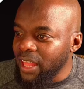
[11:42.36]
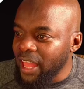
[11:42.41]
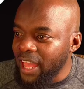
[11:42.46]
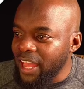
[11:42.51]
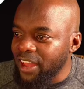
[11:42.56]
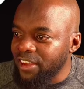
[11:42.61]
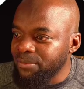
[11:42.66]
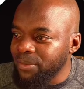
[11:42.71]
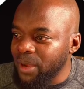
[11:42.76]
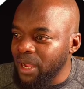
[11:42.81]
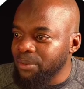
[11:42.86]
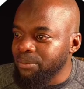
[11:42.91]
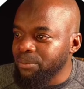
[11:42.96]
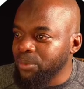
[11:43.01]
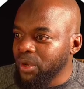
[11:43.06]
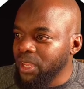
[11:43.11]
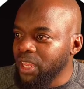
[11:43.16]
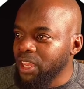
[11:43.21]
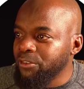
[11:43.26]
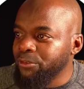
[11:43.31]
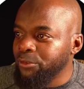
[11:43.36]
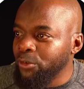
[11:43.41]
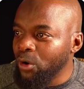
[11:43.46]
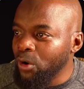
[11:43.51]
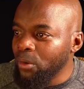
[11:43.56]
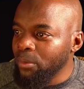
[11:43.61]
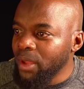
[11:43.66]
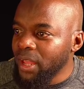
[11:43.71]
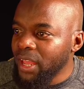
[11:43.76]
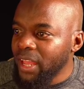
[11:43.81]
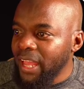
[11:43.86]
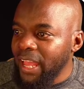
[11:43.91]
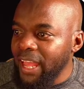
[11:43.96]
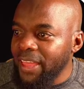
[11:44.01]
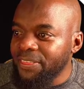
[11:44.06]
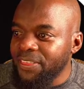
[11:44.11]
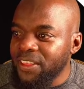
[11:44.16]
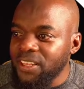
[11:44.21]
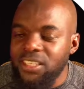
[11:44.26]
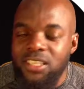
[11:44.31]
have my booking form
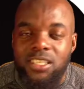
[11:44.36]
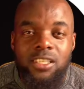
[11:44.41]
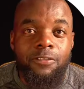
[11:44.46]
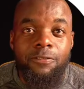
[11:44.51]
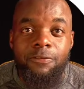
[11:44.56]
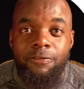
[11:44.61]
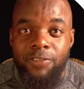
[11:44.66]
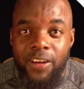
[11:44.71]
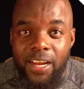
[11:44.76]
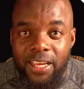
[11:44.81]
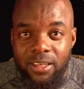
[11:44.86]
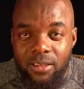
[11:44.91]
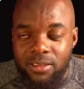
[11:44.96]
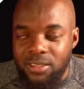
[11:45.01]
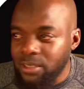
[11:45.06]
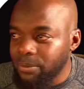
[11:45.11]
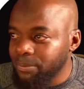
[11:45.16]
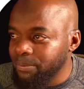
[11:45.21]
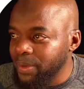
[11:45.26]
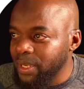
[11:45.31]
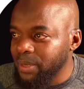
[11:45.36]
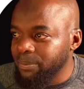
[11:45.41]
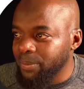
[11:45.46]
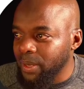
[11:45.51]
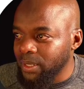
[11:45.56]
and this is the final submit